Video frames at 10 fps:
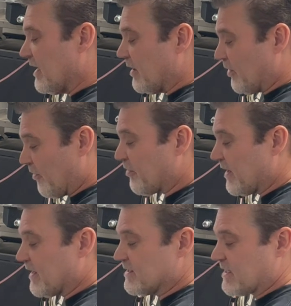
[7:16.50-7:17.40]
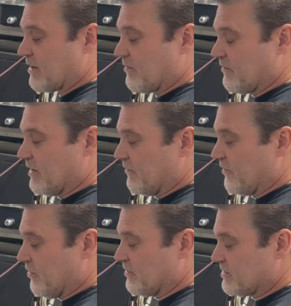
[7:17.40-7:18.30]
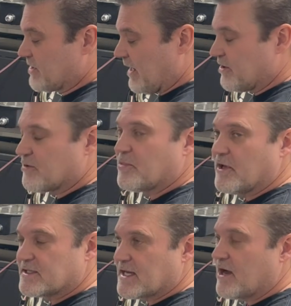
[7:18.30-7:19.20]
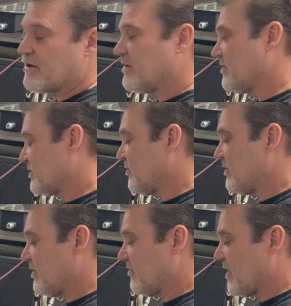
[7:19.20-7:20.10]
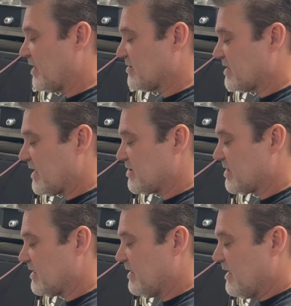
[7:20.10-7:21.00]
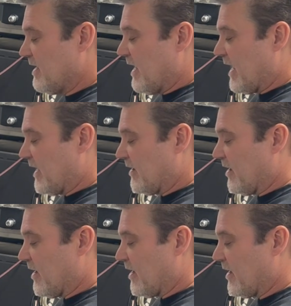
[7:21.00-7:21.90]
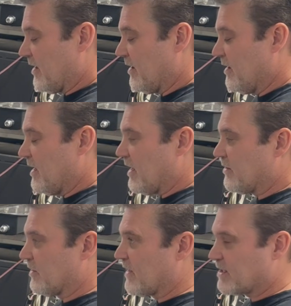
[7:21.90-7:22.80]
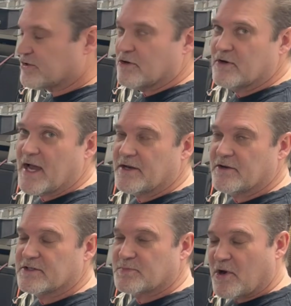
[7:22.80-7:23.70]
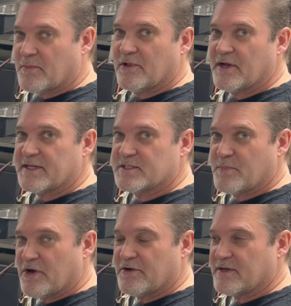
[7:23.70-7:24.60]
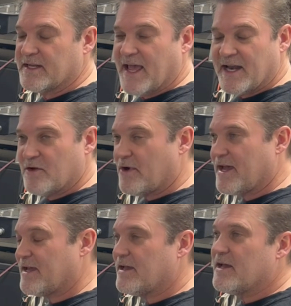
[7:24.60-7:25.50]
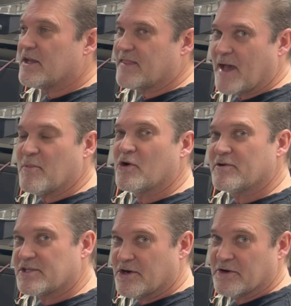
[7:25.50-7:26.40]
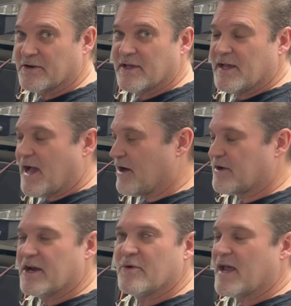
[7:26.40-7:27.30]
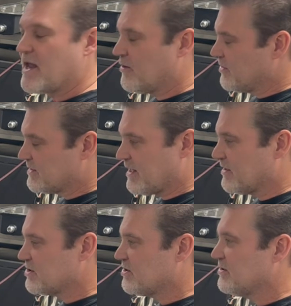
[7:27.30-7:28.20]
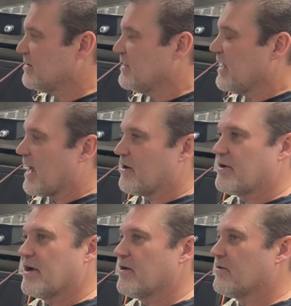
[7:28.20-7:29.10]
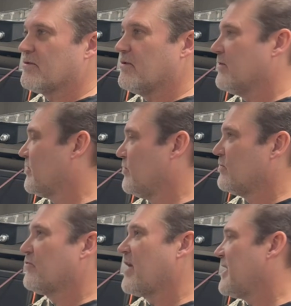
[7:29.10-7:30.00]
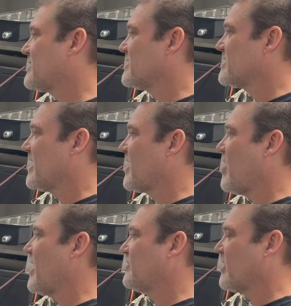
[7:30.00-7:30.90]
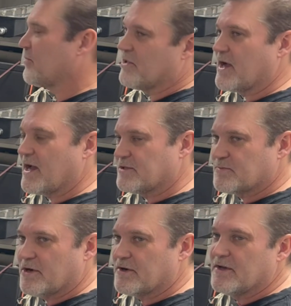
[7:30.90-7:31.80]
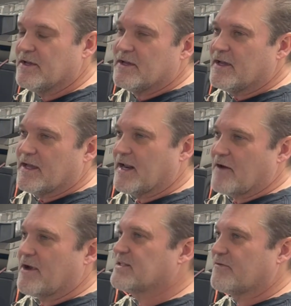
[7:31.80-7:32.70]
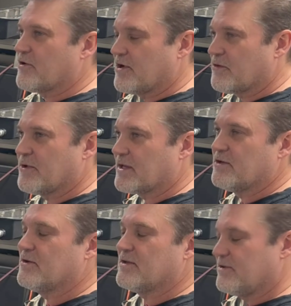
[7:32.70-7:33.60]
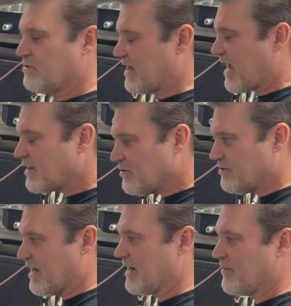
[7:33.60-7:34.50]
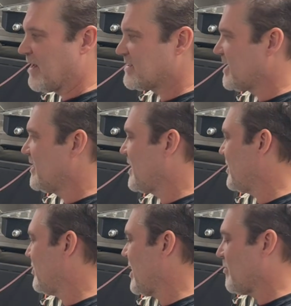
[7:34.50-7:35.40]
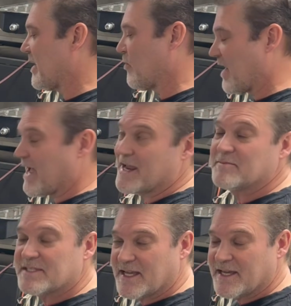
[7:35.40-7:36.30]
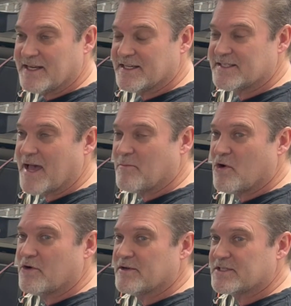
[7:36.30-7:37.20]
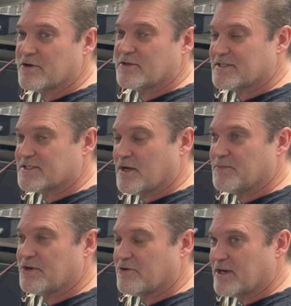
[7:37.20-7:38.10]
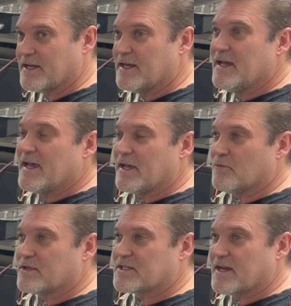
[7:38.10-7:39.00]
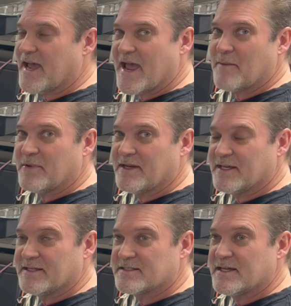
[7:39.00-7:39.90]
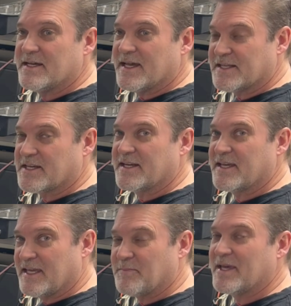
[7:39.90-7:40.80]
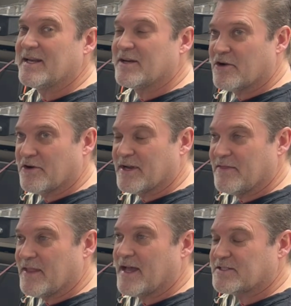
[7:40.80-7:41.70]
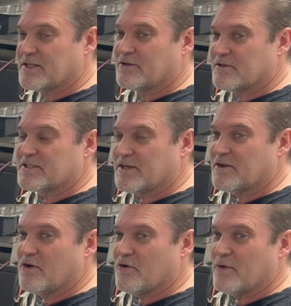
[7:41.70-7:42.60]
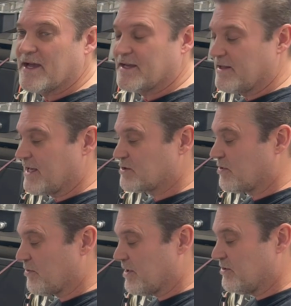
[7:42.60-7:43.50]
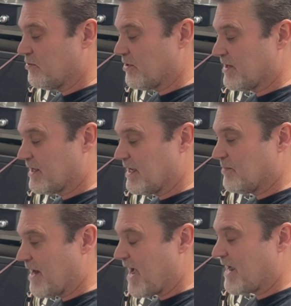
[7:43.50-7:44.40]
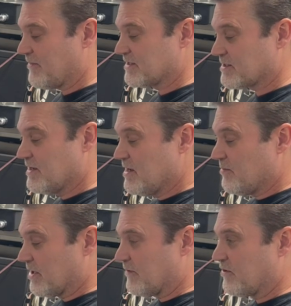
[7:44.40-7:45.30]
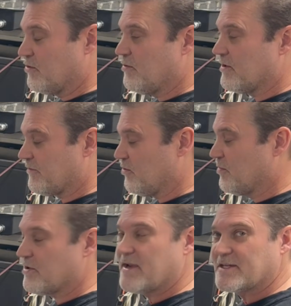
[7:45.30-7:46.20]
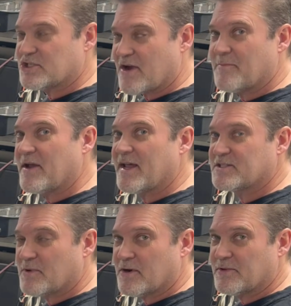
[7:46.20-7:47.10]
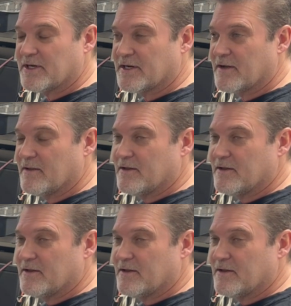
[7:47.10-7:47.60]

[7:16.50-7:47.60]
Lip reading: Another thing is, like, if you're taking your plugs out and you're tuning your nitrous engine and the electrode on your spark plug is burnt in any way, that motor is hurt. I don't care what anyone tells you. I don't care who raced and said, oh, I took a plug, I was burnt, and I raced it for another week. You can do that. I'm not saying that you can, but what I am saying is that motor is hurt to some degree, and what's going to happen is it's going to keep getting hurt, and that cylinder is going to go away, and that's what we're going to do. We're going to keep an eye on this. But if you burn that strap on that spark plug,